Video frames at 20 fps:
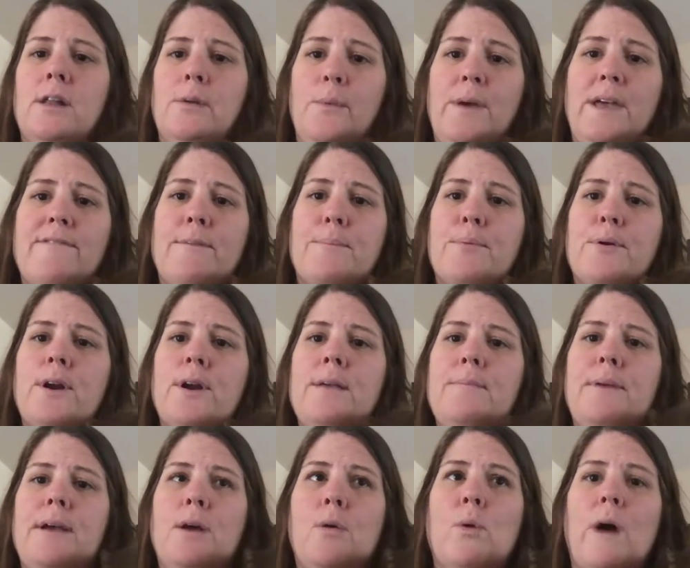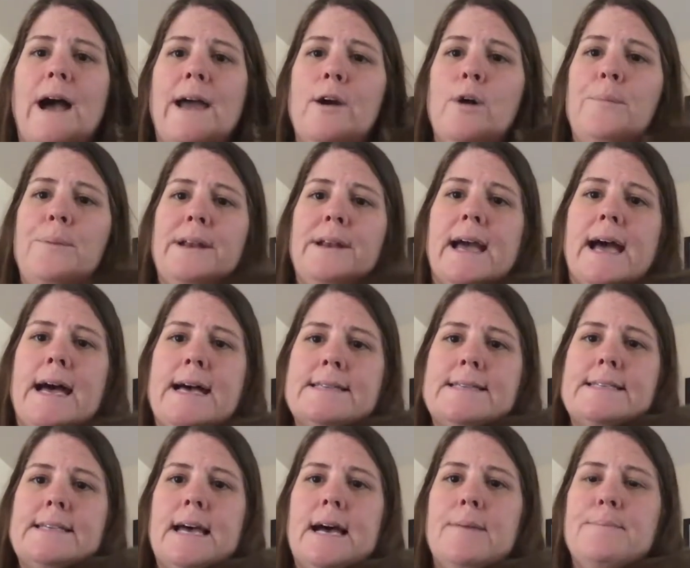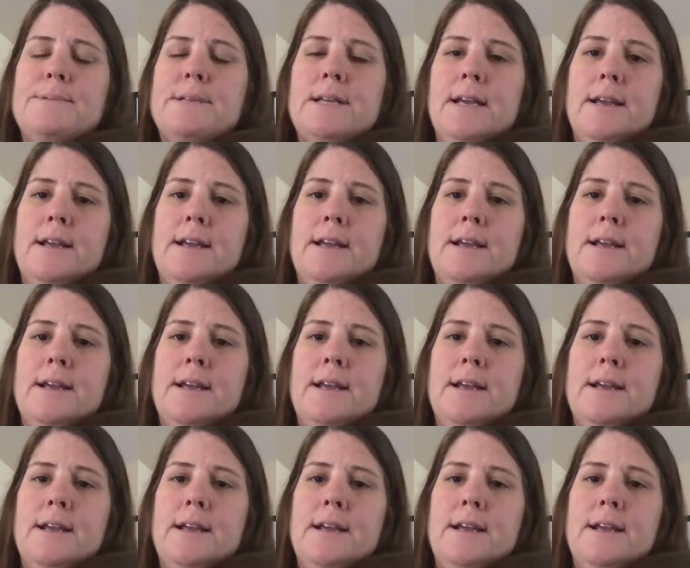and we have a pretty big wide open concept